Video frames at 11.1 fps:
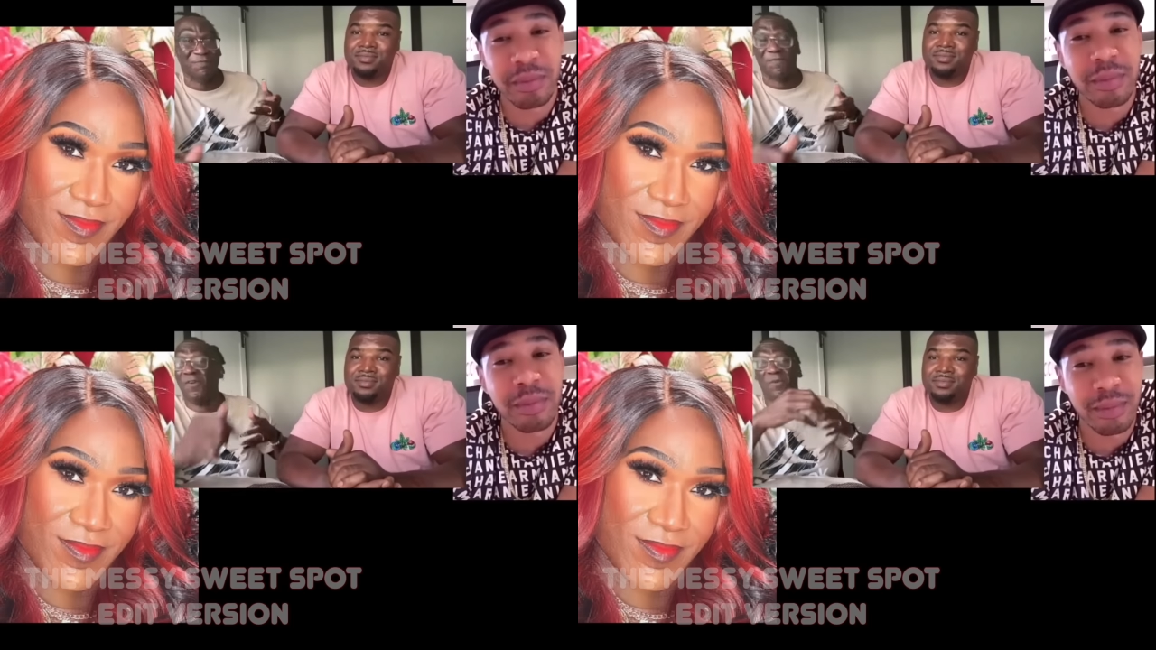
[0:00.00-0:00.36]

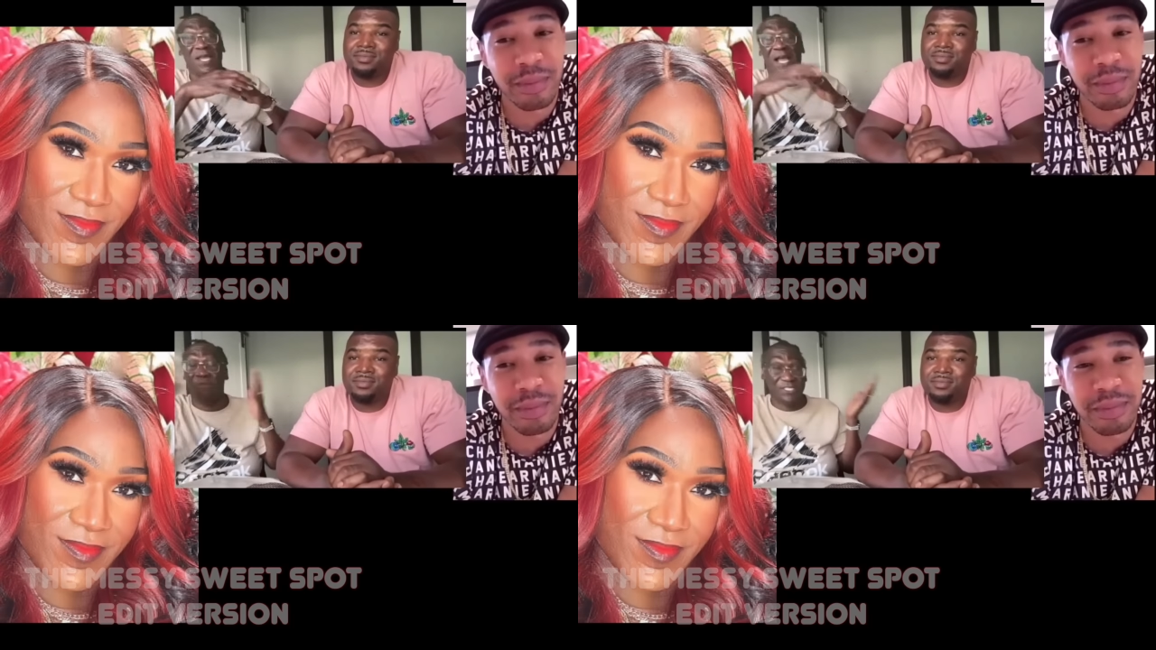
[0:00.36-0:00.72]
Speaker 1: Before
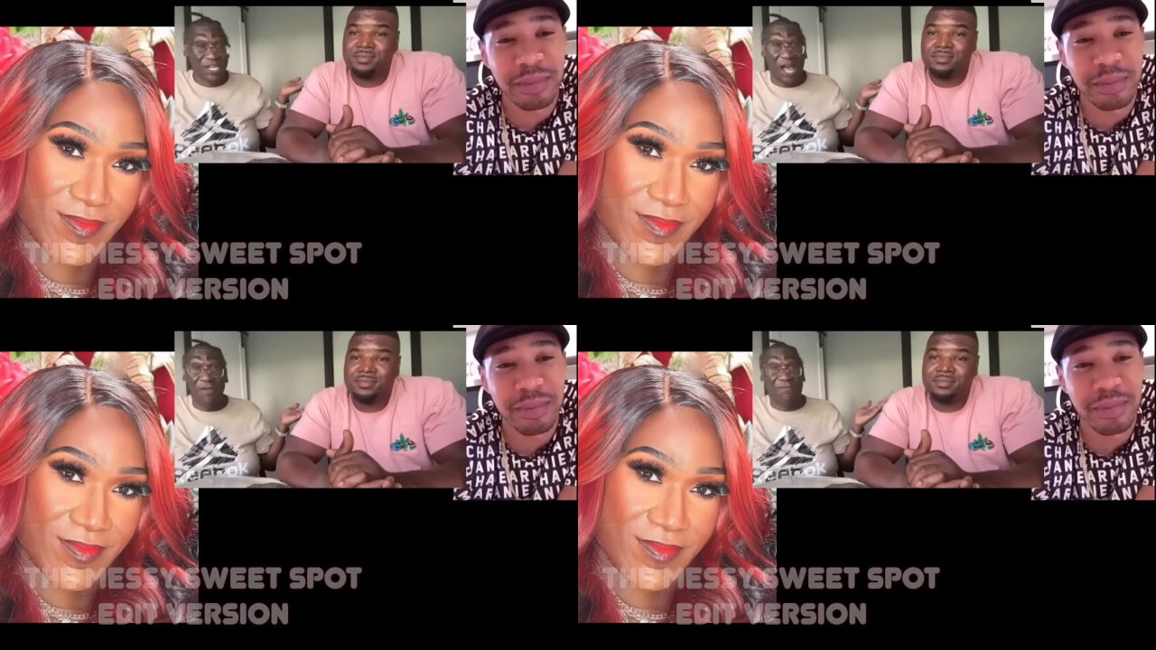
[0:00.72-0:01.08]
we uh, we
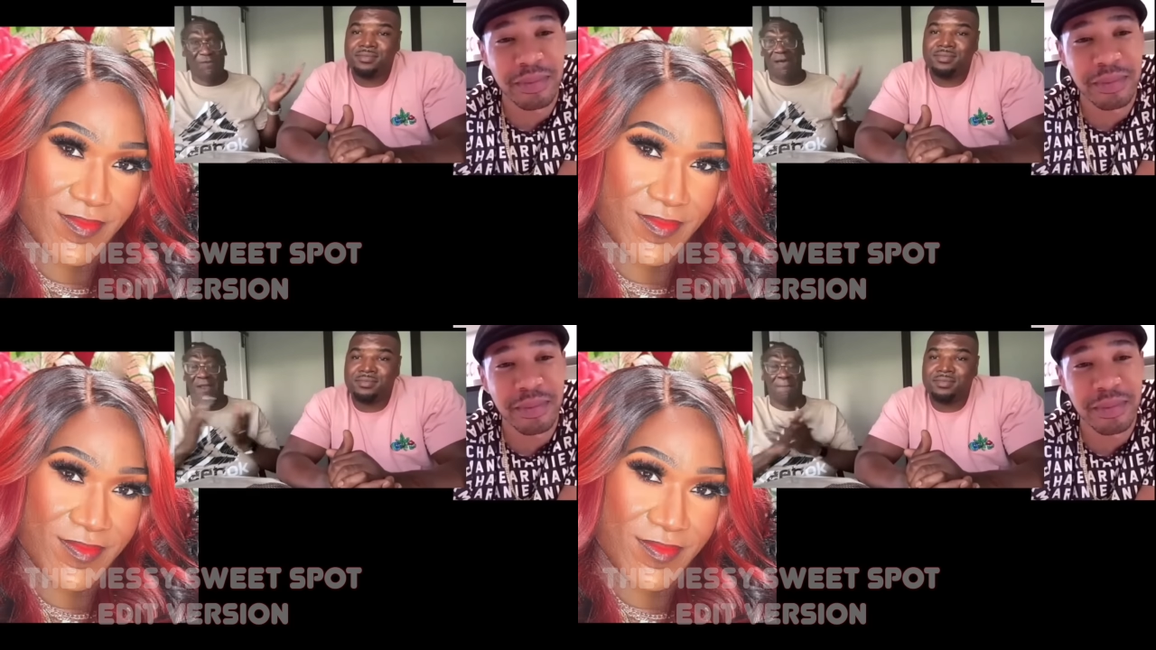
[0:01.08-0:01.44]
talked
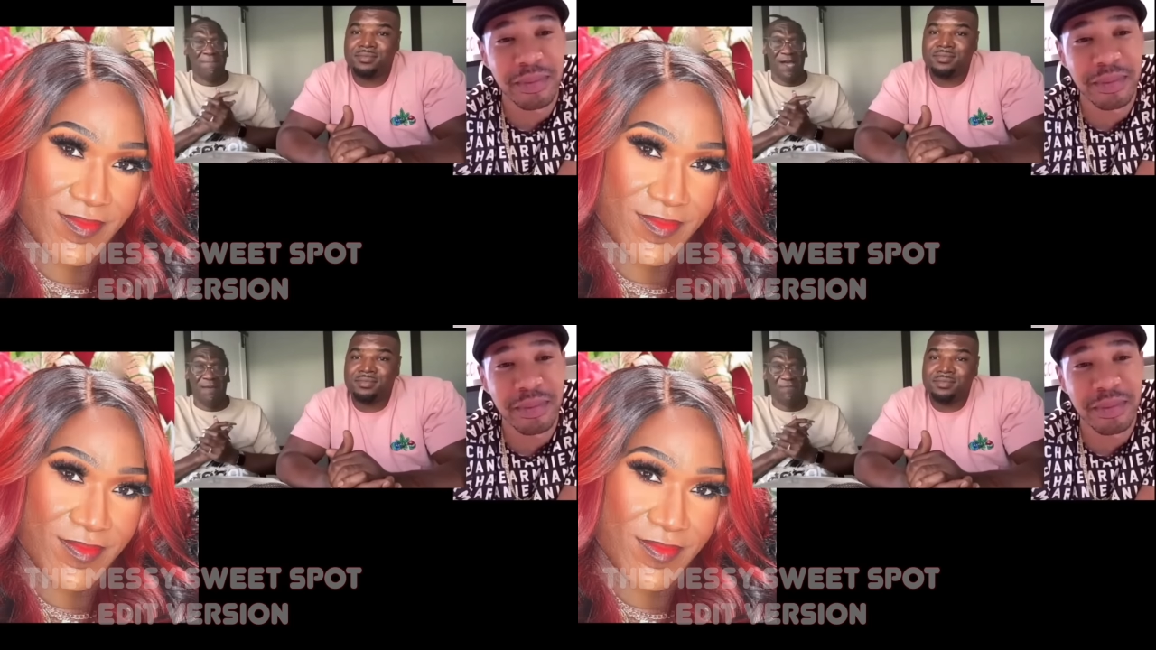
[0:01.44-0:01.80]
for about a
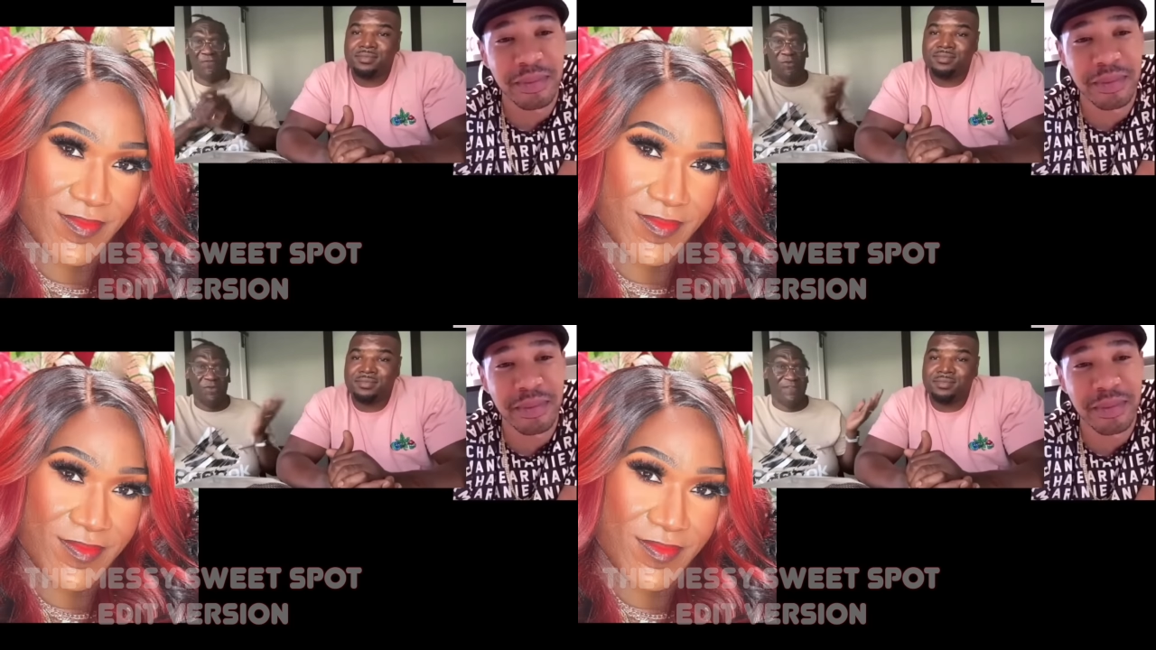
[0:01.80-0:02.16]
month
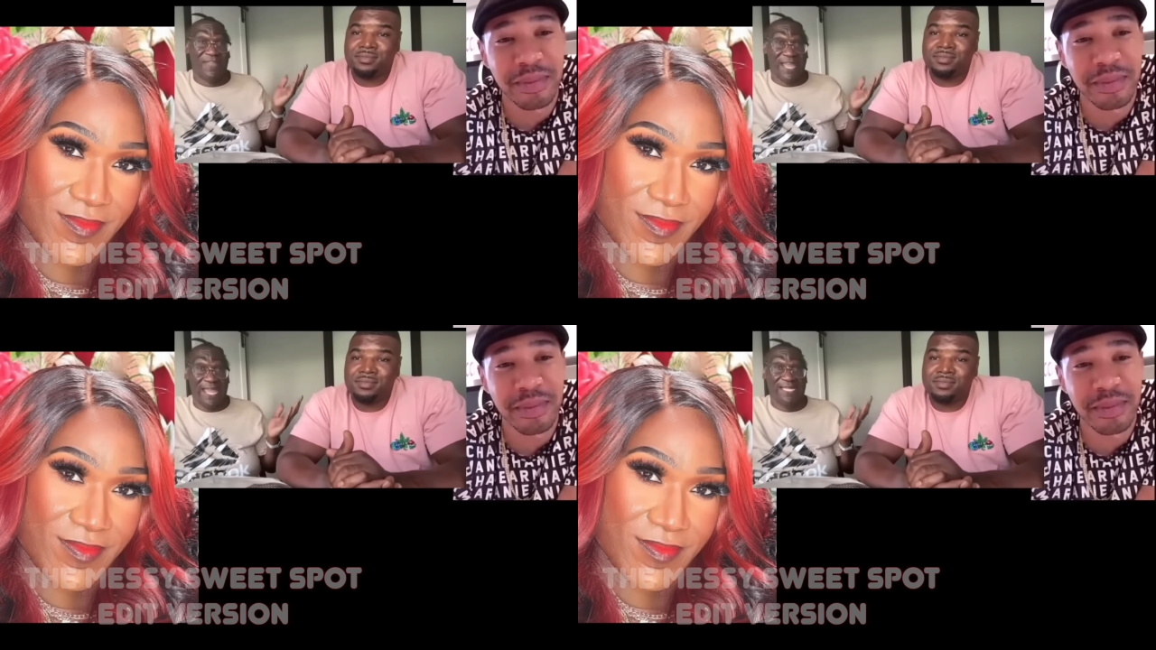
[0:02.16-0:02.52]
before we
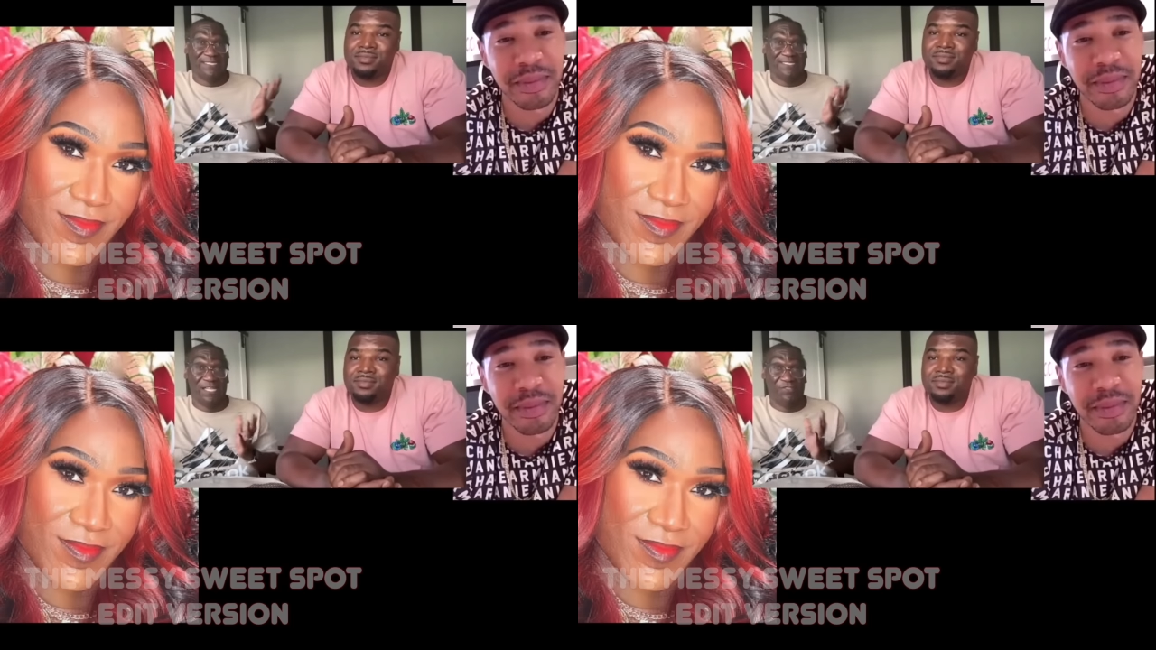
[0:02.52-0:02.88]
even
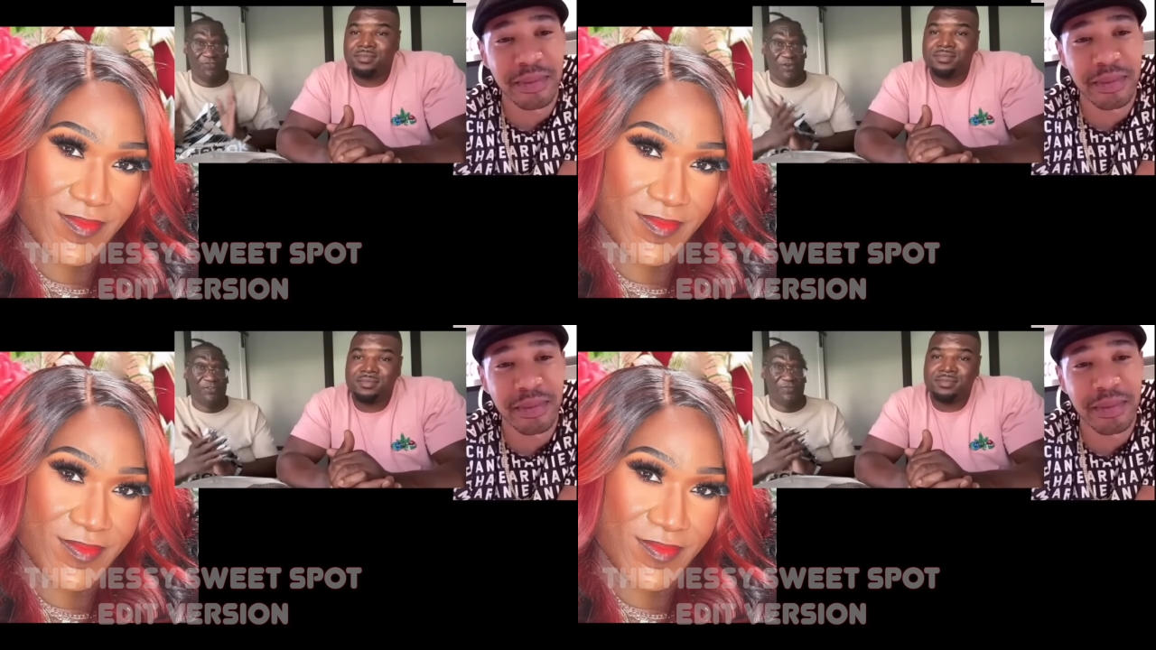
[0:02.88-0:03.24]
had sex.
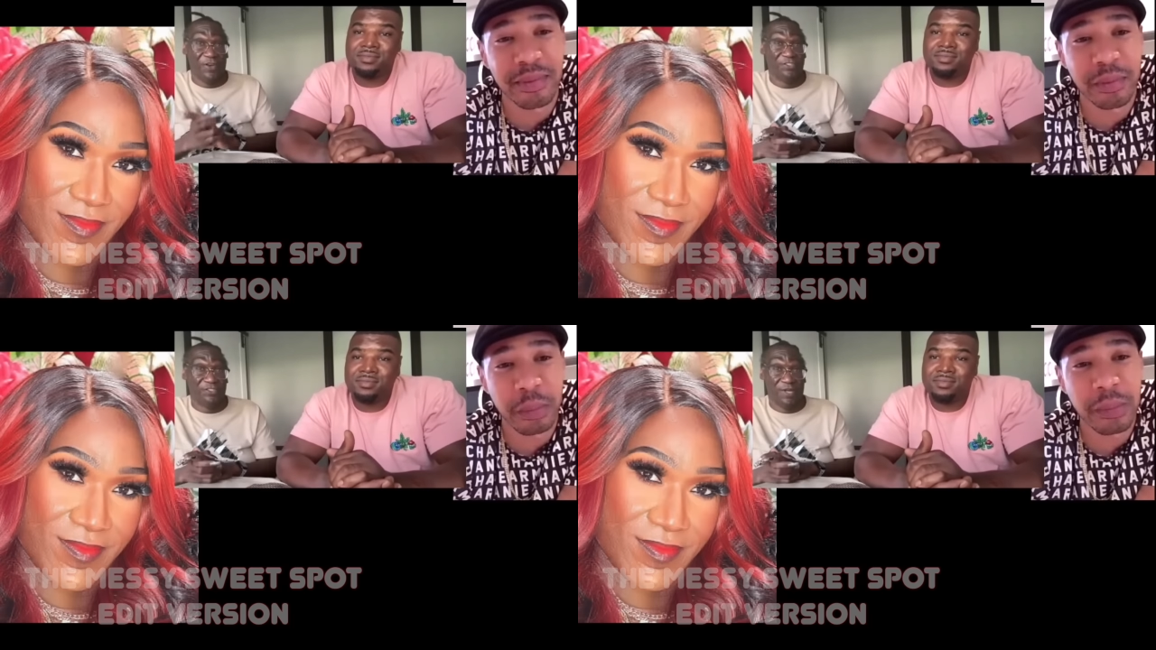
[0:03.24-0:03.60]
First,
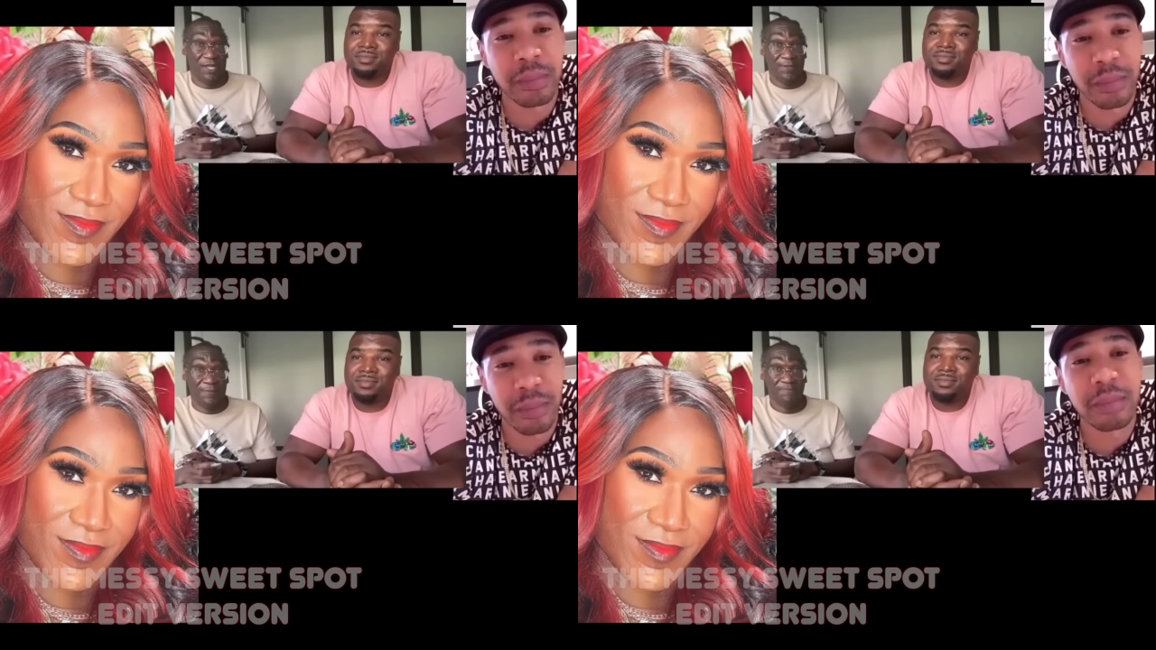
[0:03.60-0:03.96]
first of
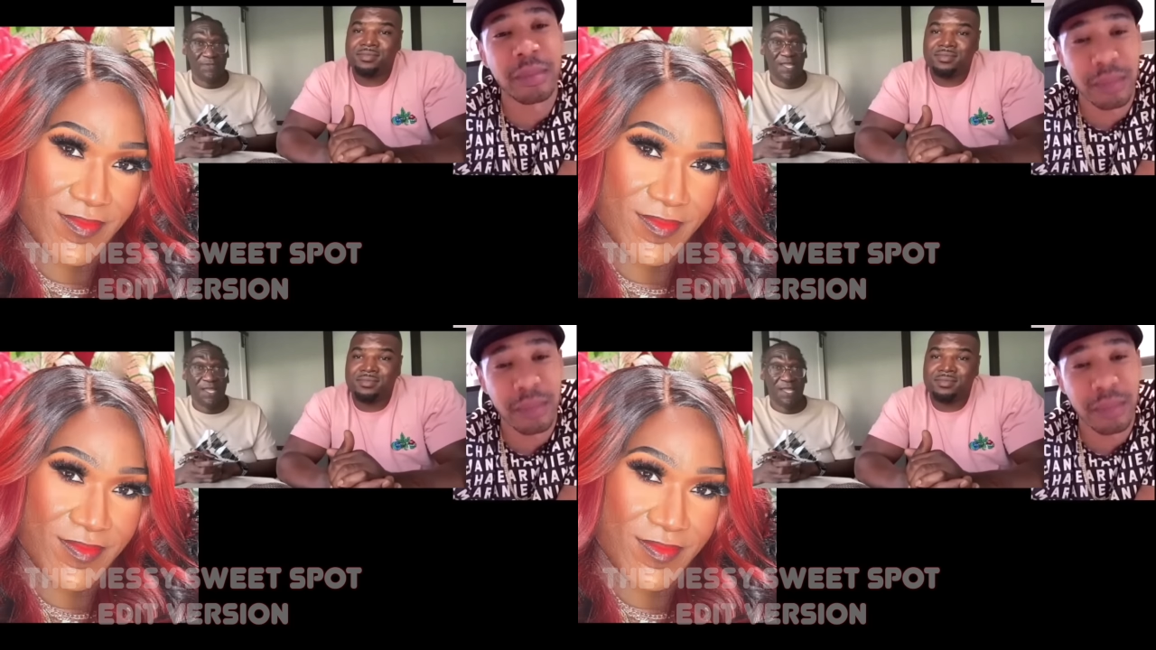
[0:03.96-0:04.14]
all."